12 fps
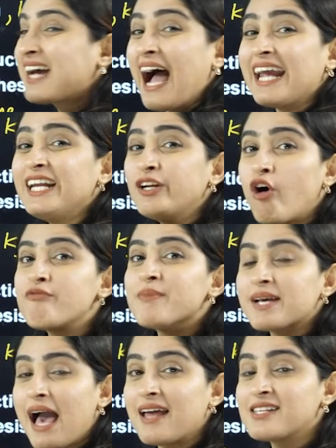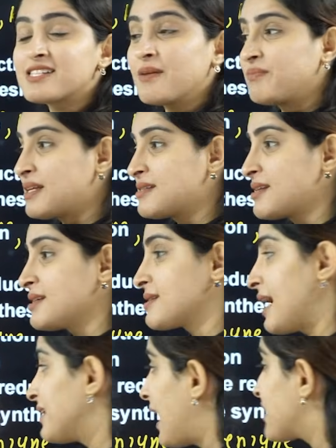kind of mechanism this is,
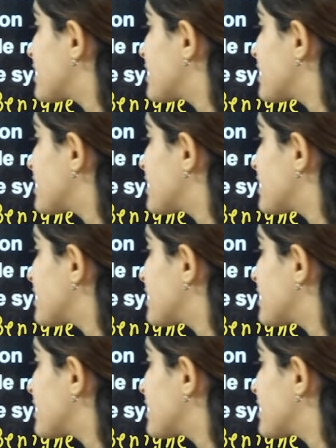right? That